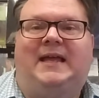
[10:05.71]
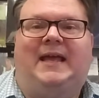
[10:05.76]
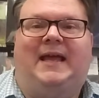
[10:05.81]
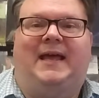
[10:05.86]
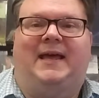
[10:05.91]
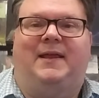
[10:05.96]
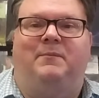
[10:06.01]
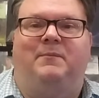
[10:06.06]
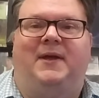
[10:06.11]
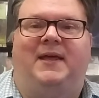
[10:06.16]

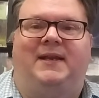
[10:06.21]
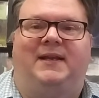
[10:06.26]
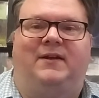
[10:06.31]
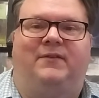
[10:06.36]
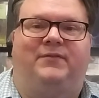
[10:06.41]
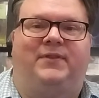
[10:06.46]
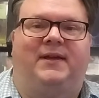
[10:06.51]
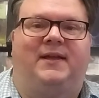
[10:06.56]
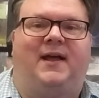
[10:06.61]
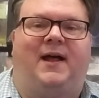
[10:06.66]
and many
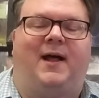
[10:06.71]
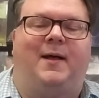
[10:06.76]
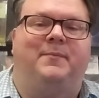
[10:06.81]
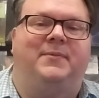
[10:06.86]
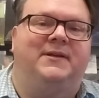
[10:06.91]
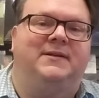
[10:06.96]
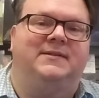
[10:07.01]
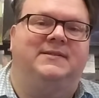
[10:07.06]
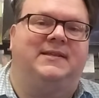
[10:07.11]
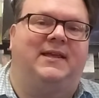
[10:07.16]
of the
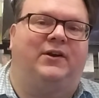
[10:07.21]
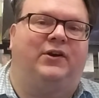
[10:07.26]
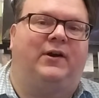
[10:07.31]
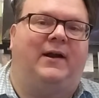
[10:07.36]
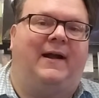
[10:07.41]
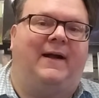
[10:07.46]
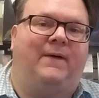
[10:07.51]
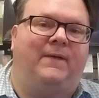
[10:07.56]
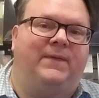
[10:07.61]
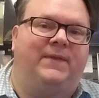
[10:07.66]
copies that are
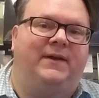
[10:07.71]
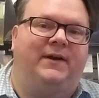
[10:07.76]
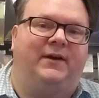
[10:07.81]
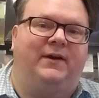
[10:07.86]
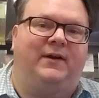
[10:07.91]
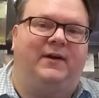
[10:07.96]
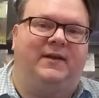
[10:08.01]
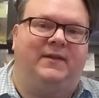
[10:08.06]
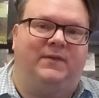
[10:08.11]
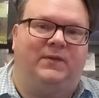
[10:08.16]
out
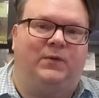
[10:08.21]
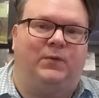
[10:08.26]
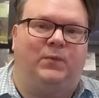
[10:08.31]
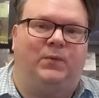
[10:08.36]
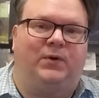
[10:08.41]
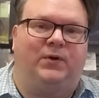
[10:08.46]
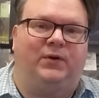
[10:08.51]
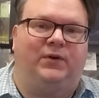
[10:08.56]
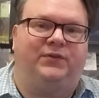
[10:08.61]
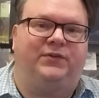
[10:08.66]
there in the
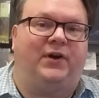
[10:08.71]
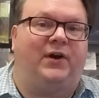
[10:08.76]
world